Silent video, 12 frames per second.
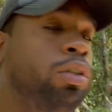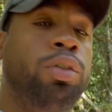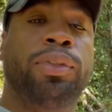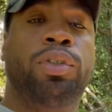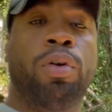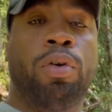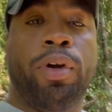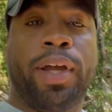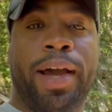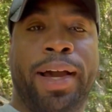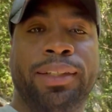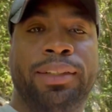So what's going on,
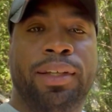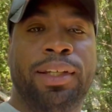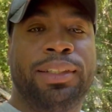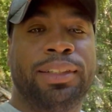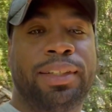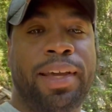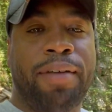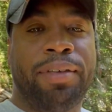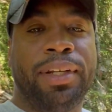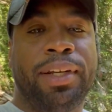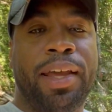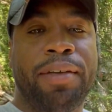guys? This is
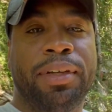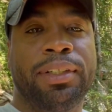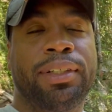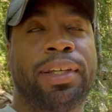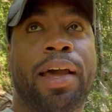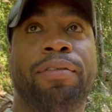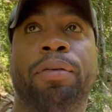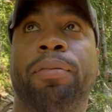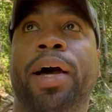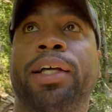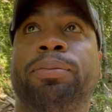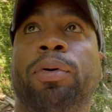Kevin Davis. Kevin
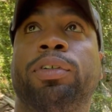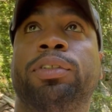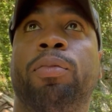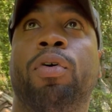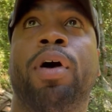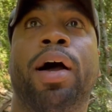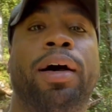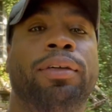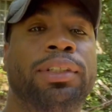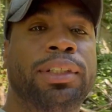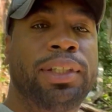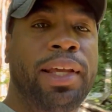buys Baltimore
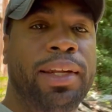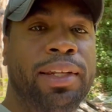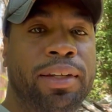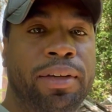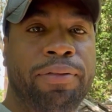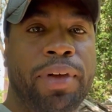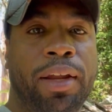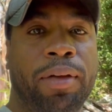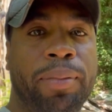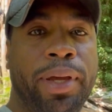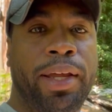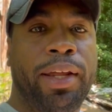houses, KDD
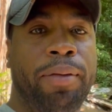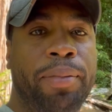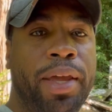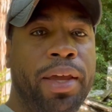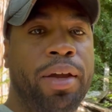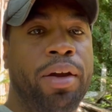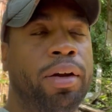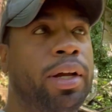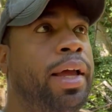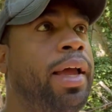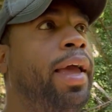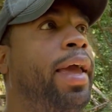Development, and I'm here
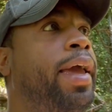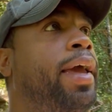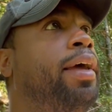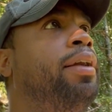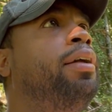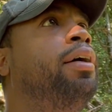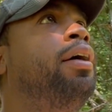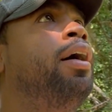in